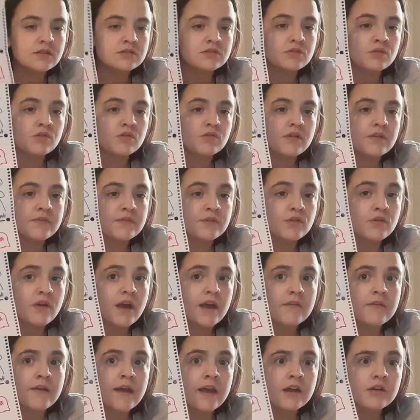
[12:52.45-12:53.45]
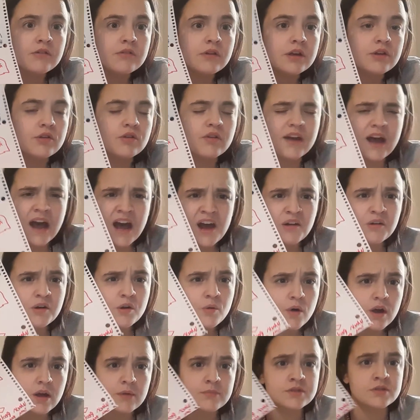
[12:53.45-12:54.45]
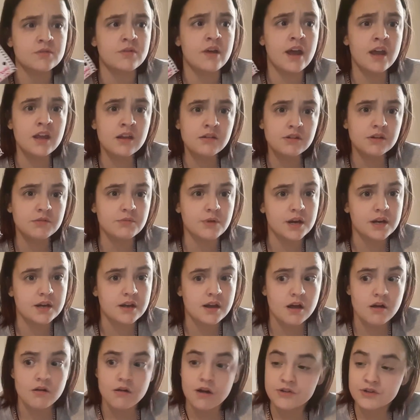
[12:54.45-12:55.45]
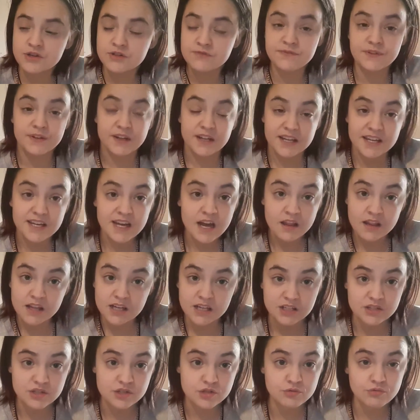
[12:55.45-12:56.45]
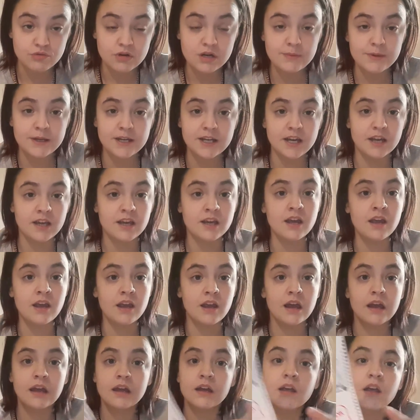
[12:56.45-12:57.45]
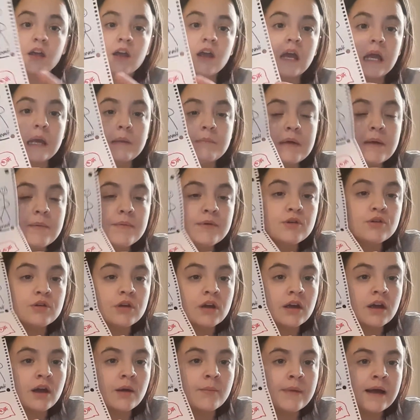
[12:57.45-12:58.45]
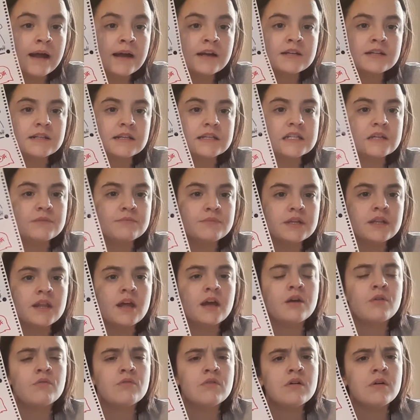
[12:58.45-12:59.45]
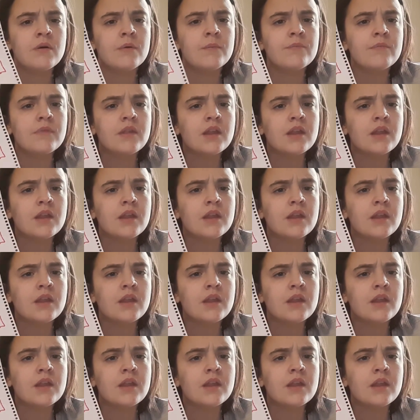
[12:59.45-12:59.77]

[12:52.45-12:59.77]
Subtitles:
So if you're angry and you're like, I don't know why I'm so angry right now, I just feel like yelling and screaming and kicking, maybe you can come back to this and be like, whoa,